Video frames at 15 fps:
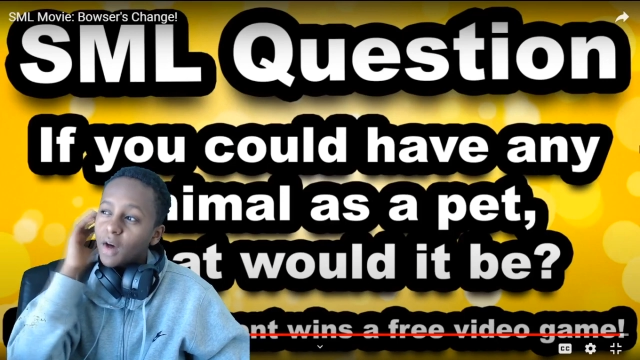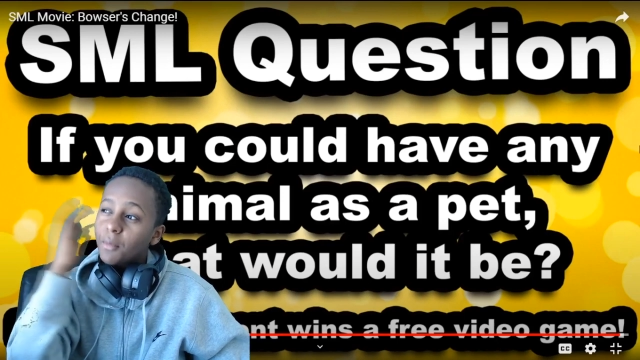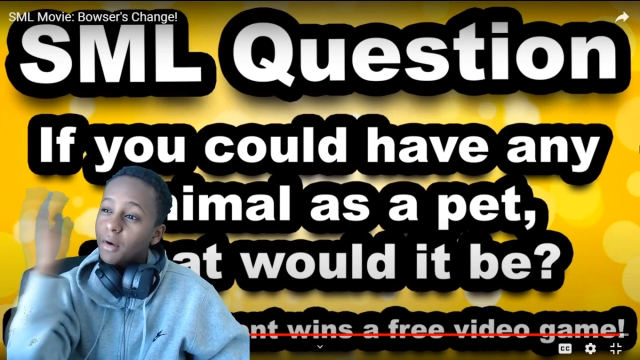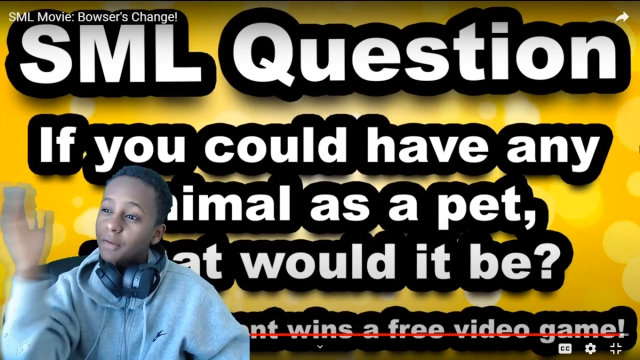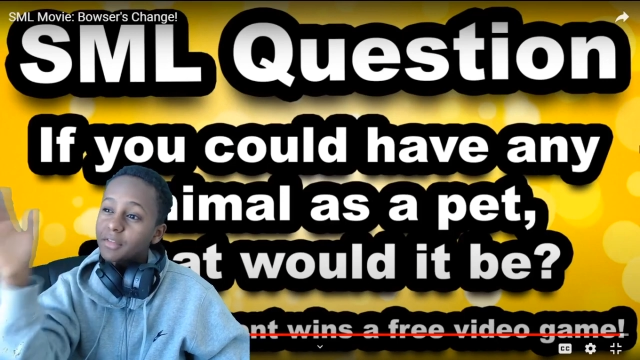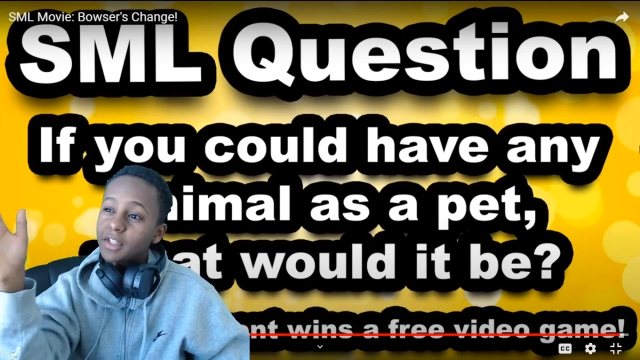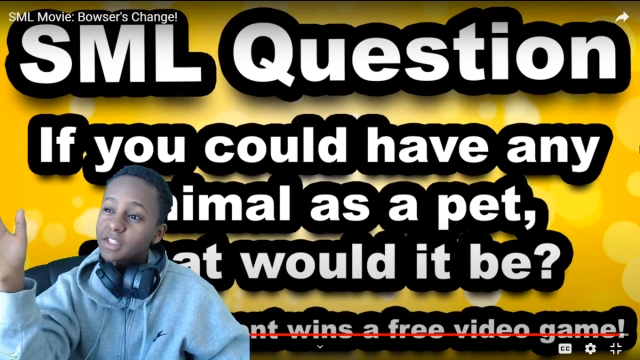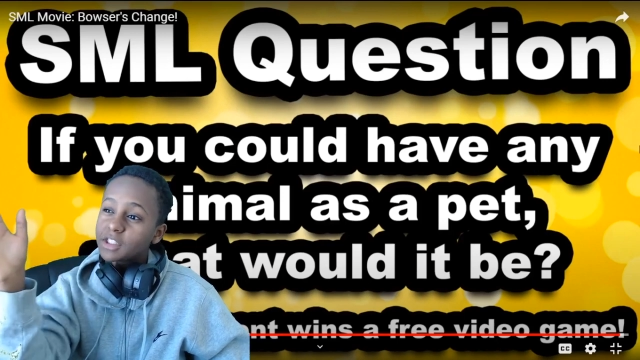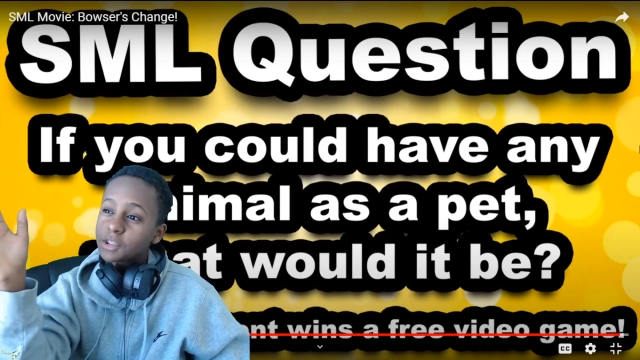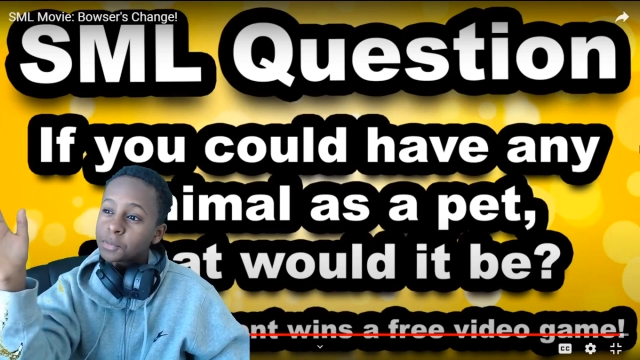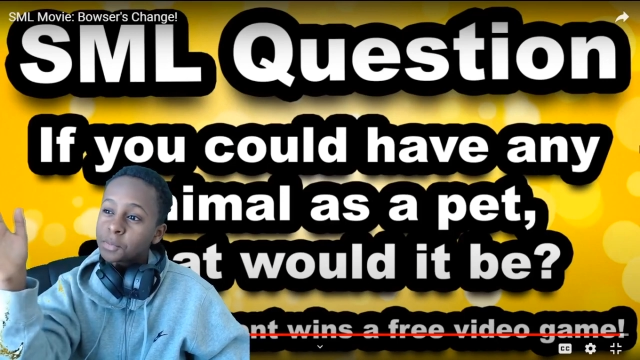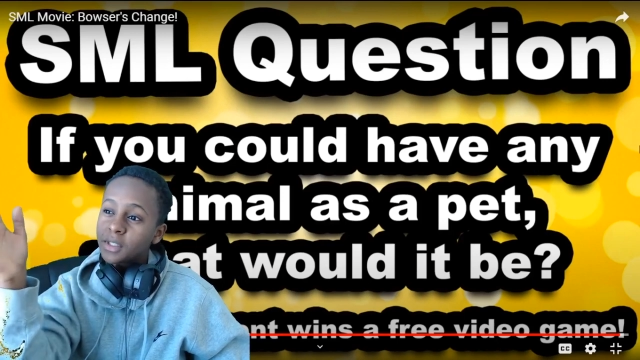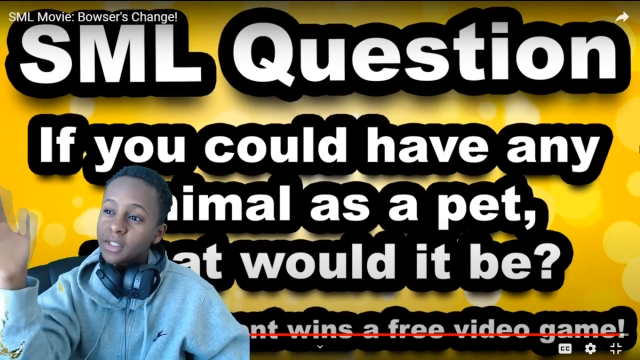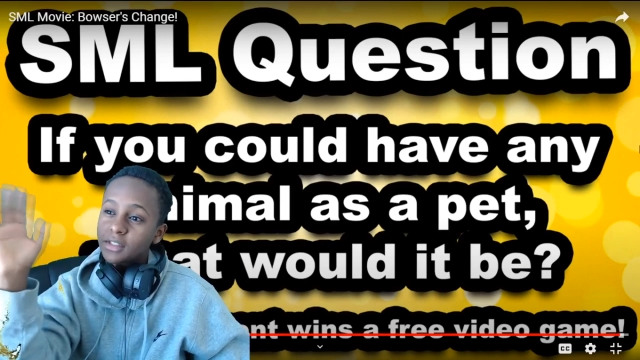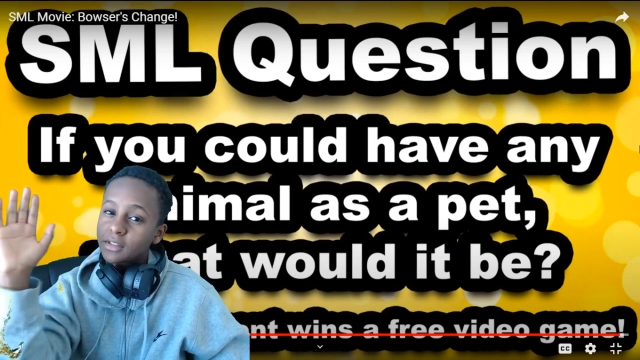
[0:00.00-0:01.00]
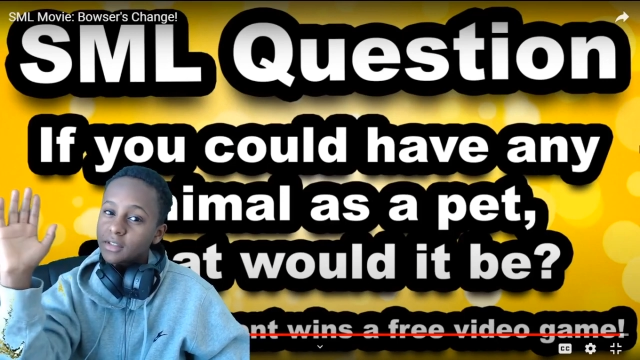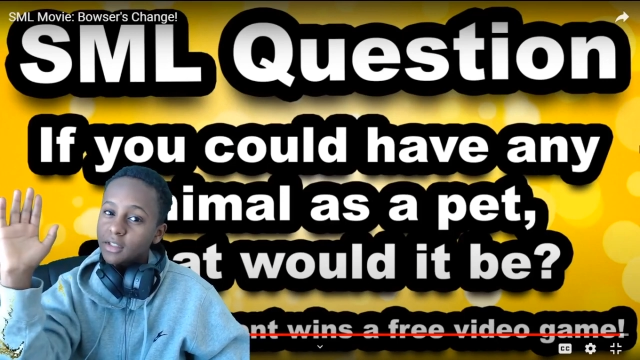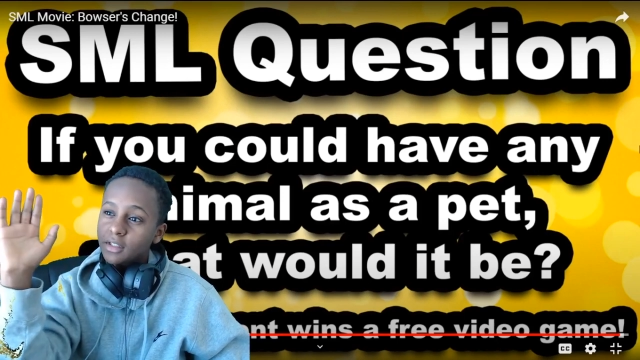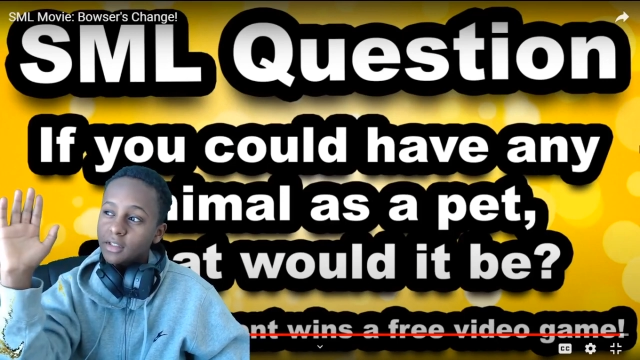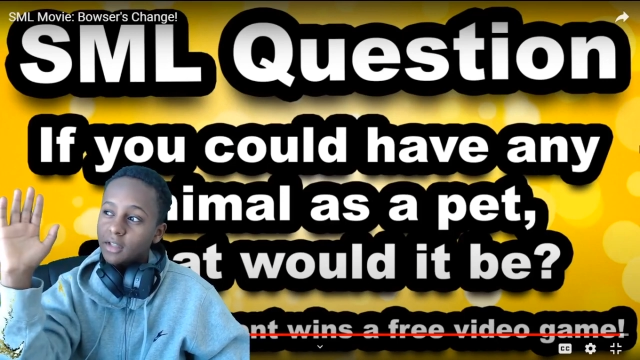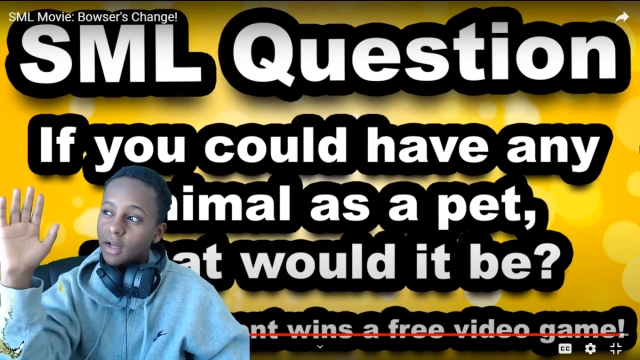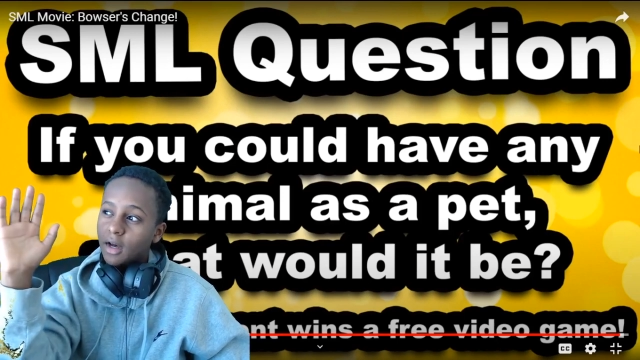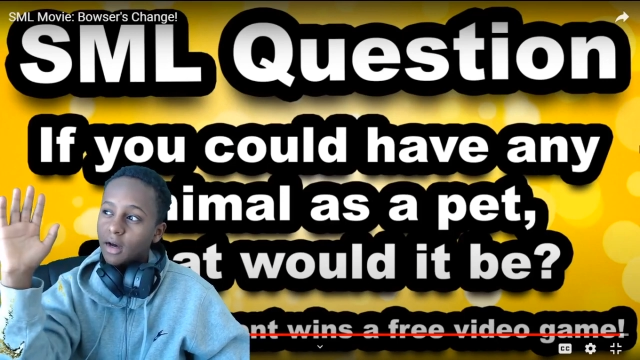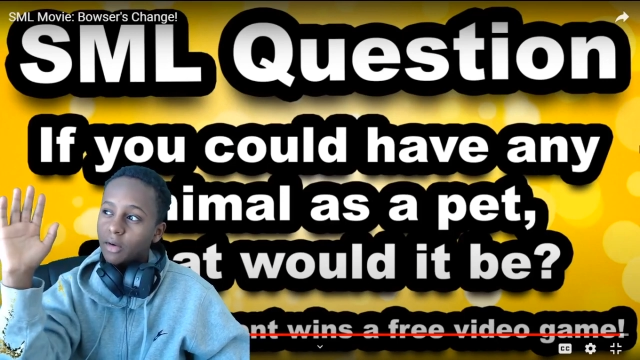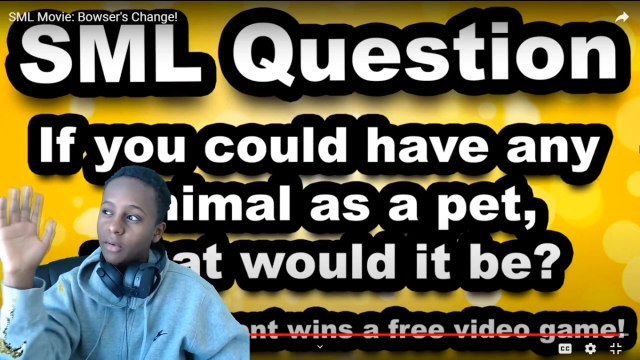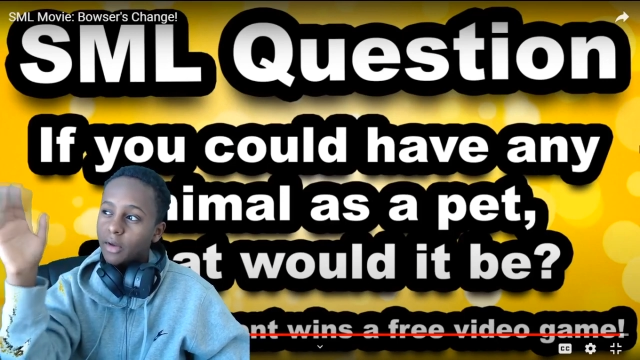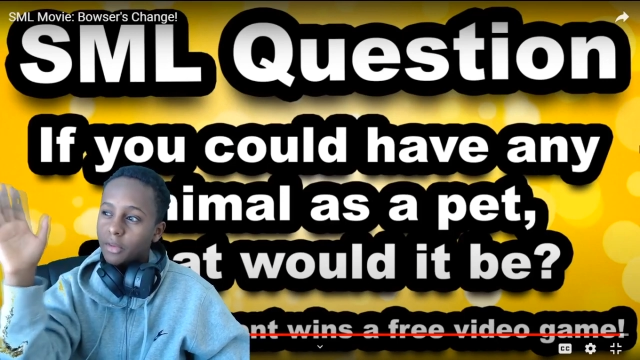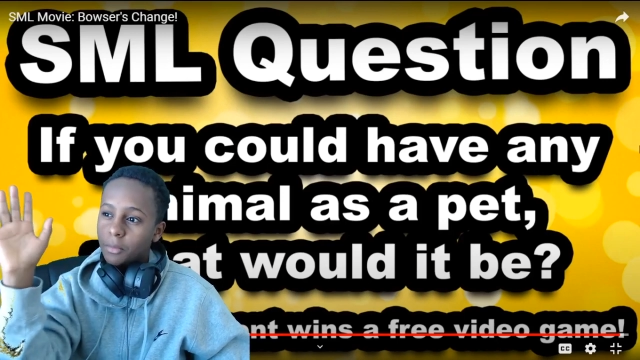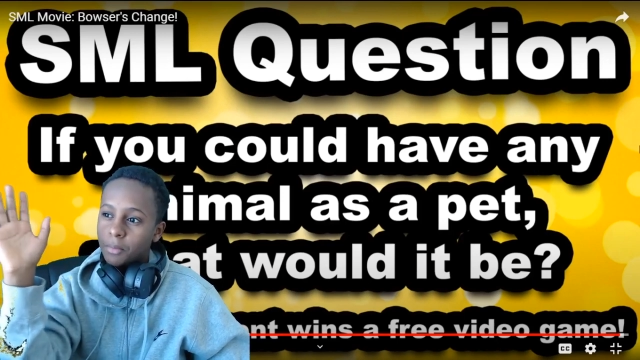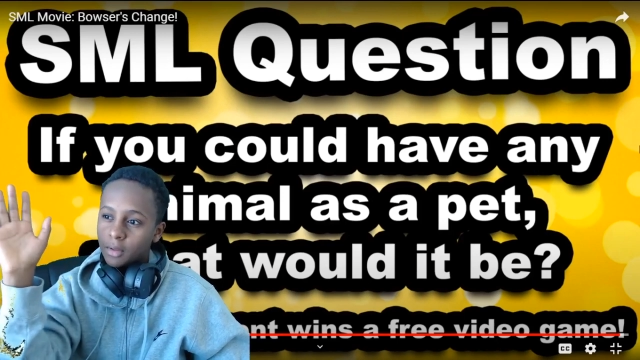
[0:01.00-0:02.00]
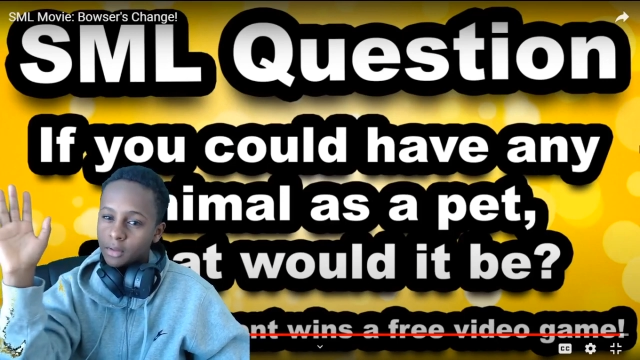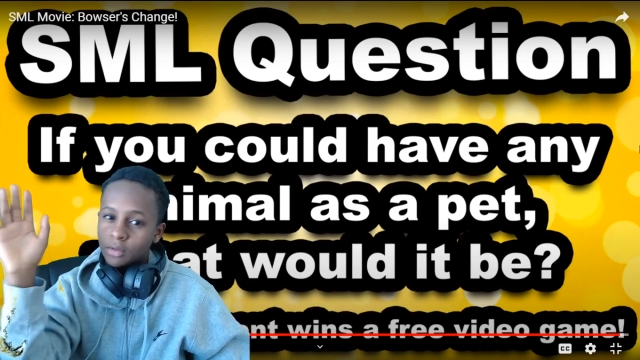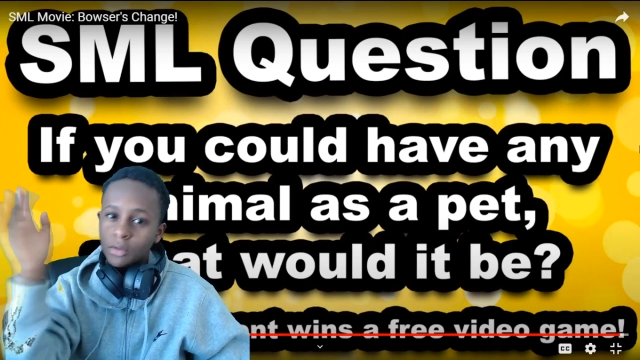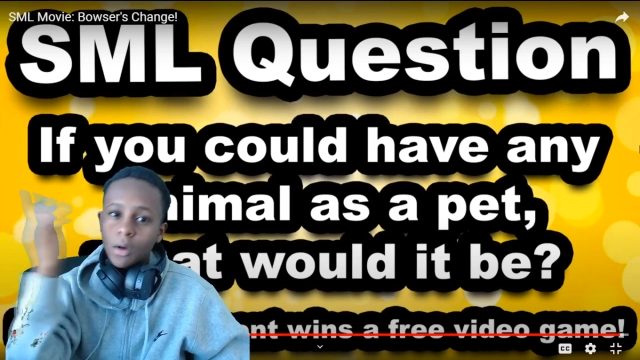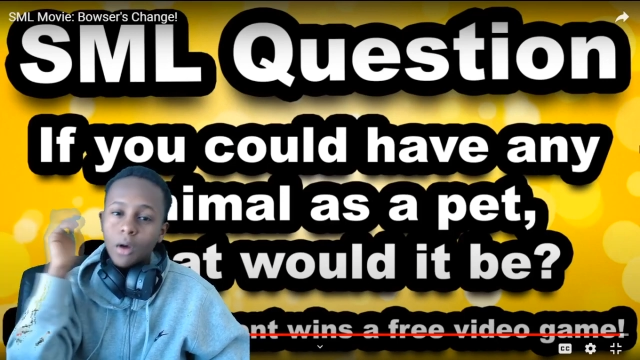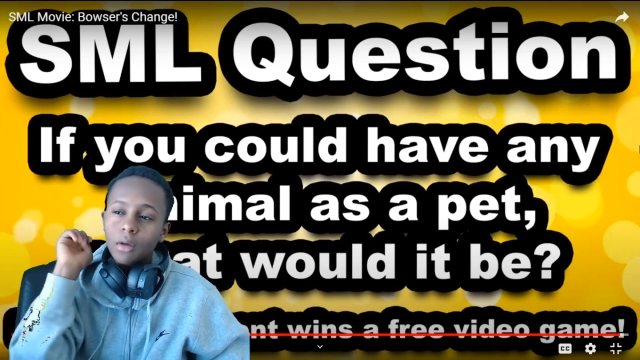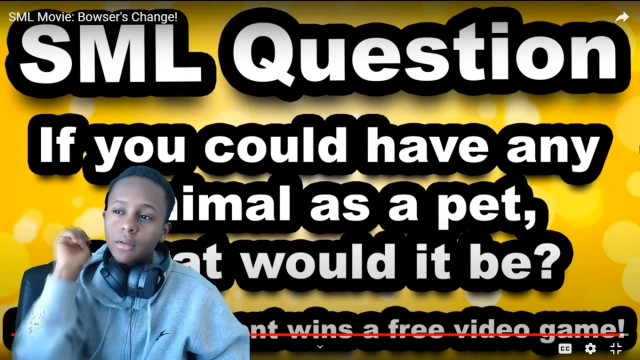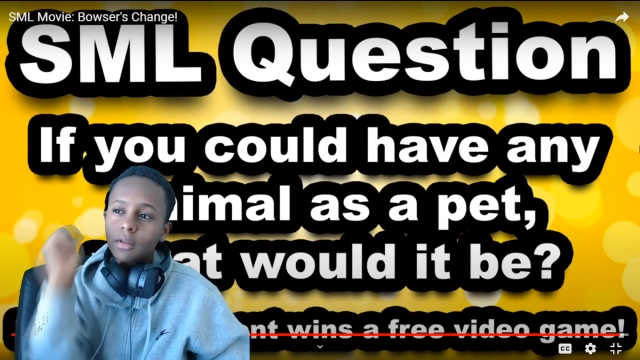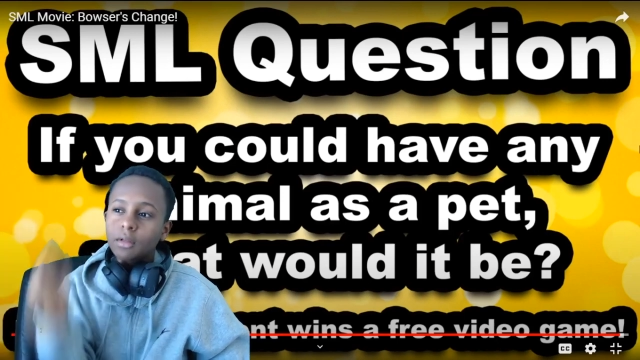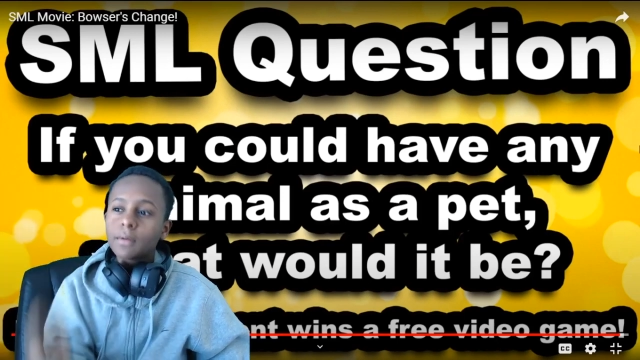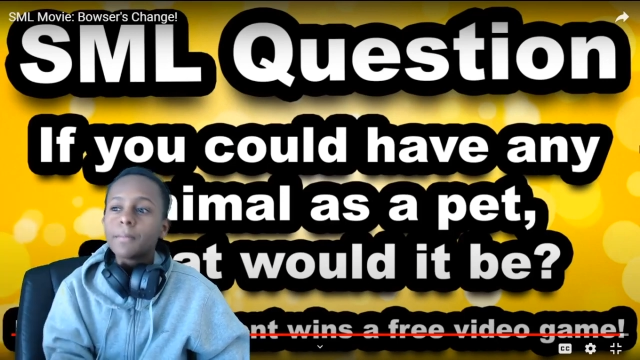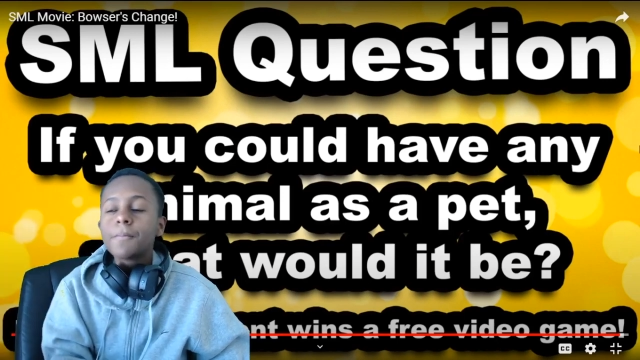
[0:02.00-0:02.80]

Well, if they spit, then i would rather pick a dog then.